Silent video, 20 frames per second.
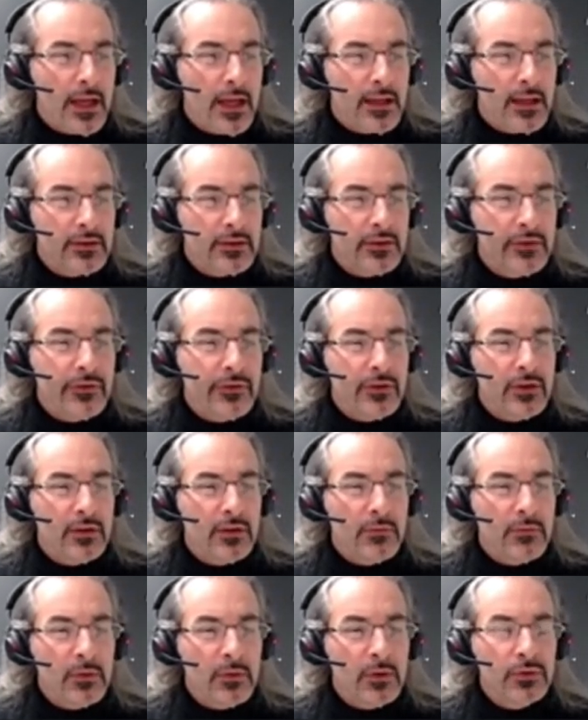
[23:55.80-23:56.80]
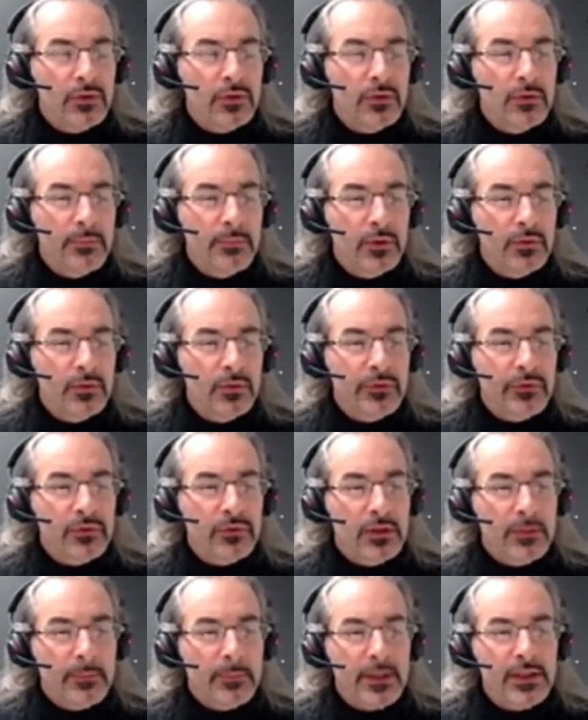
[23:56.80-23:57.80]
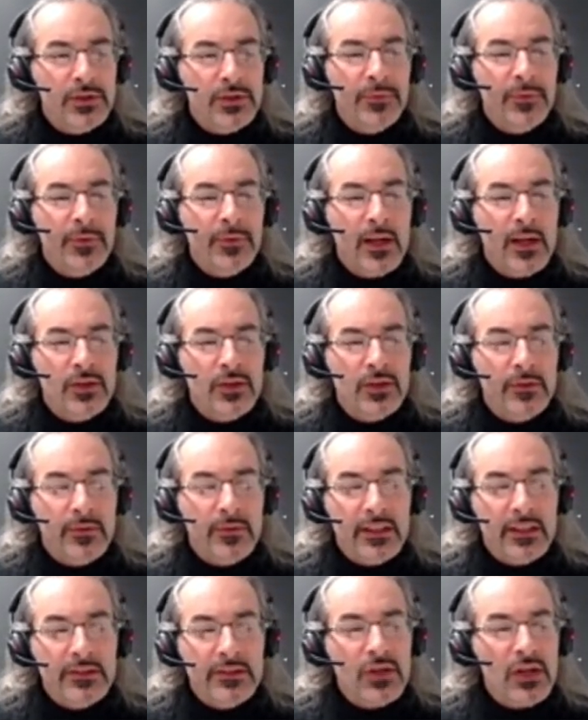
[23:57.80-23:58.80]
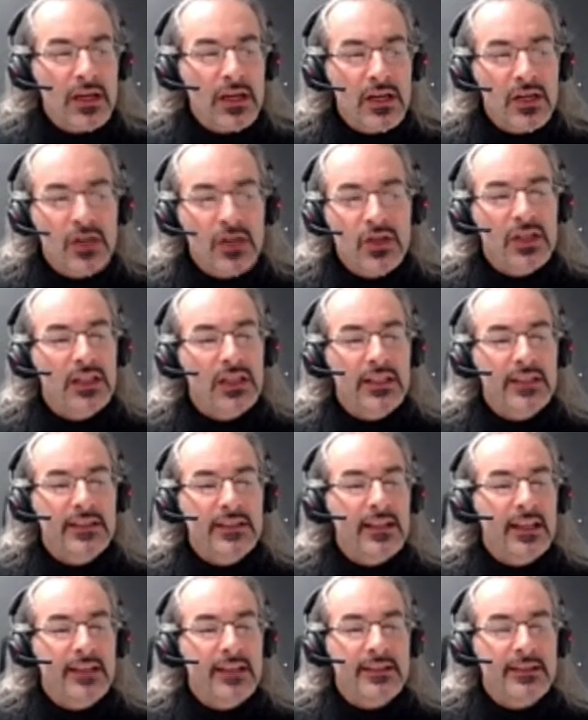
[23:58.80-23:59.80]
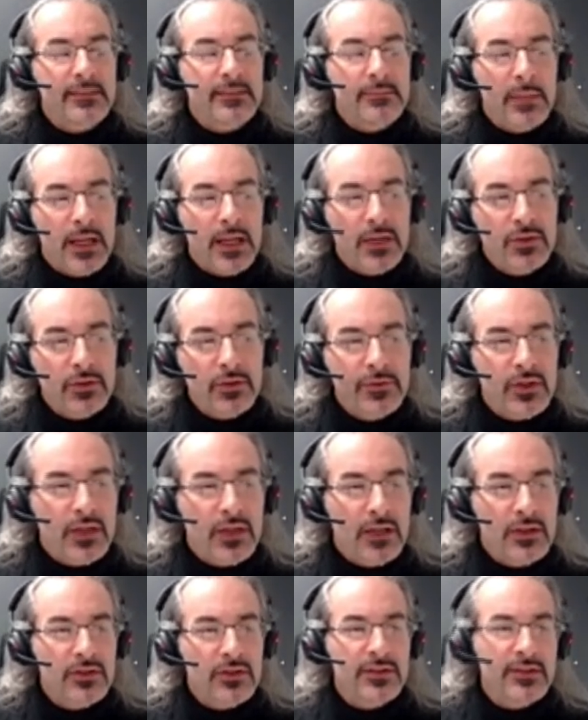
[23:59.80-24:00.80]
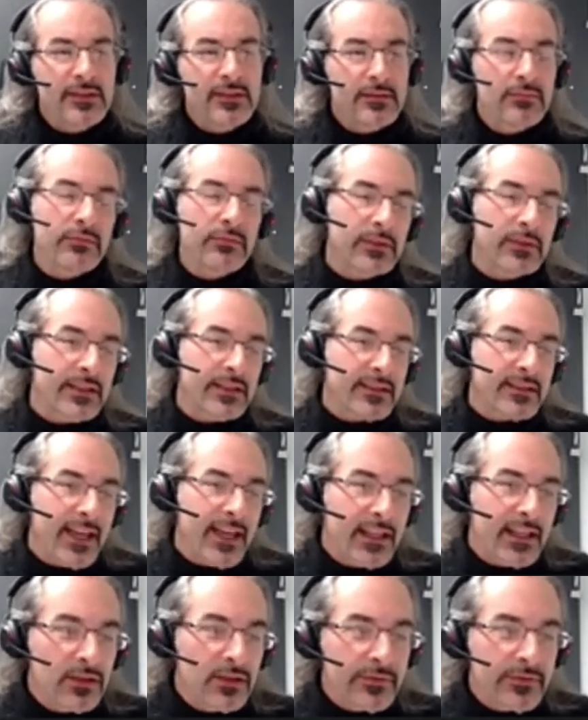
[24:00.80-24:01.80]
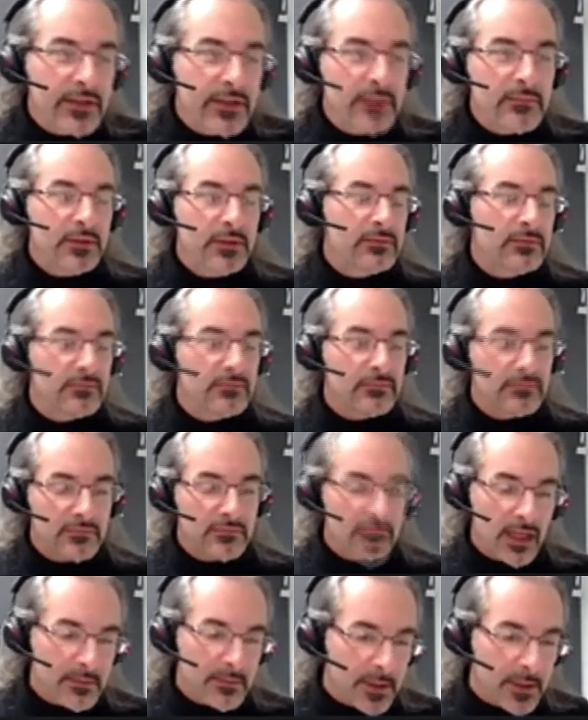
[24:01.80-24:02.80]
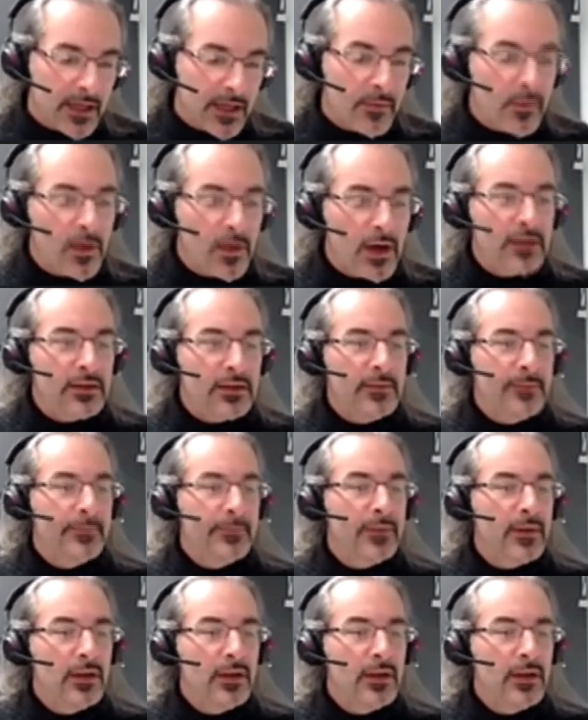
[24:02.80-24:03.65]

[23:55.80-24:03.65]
And uh, we want to compute the partition function of fixed charge. In this case, there's a bunch of charges. There's n of them. I pick one.